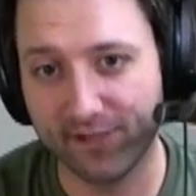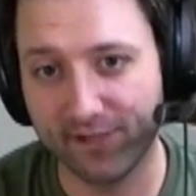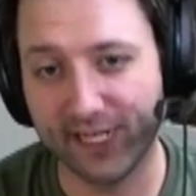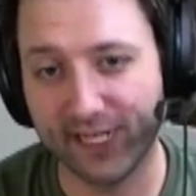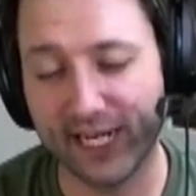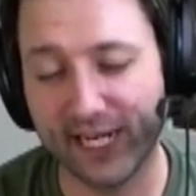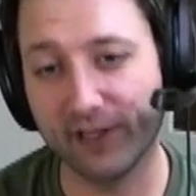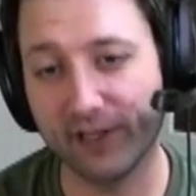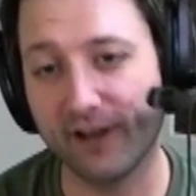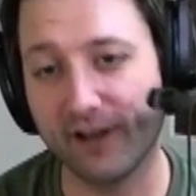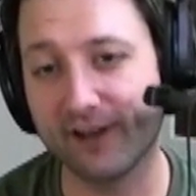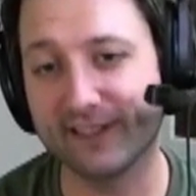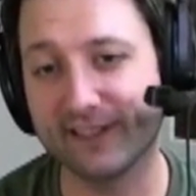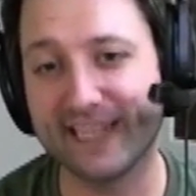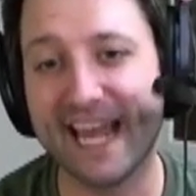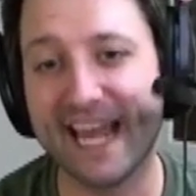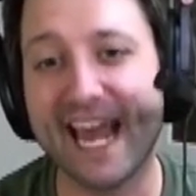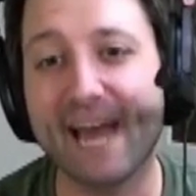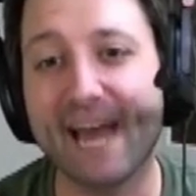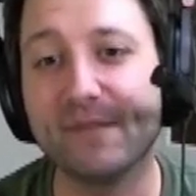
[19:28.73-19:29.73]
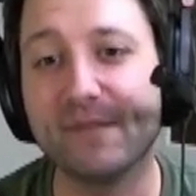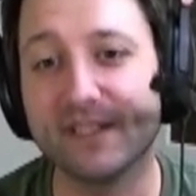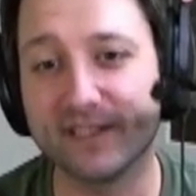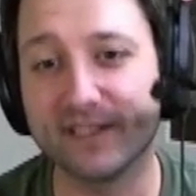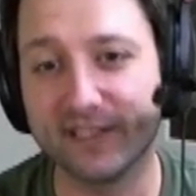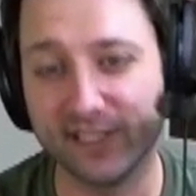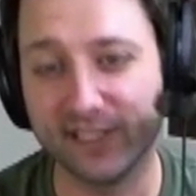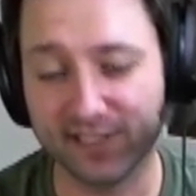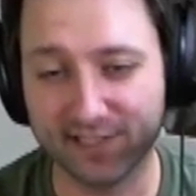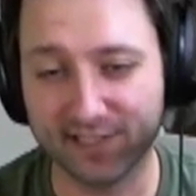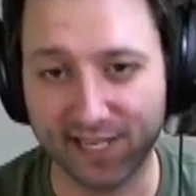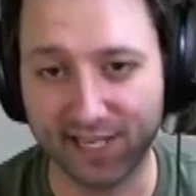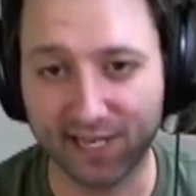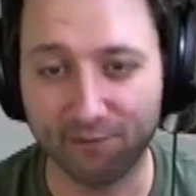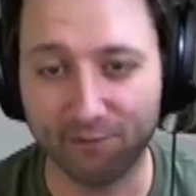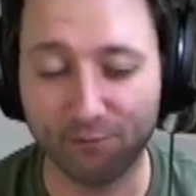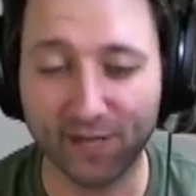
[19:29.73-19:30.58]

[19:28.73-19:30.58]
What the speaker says: And now a lot has happened since then.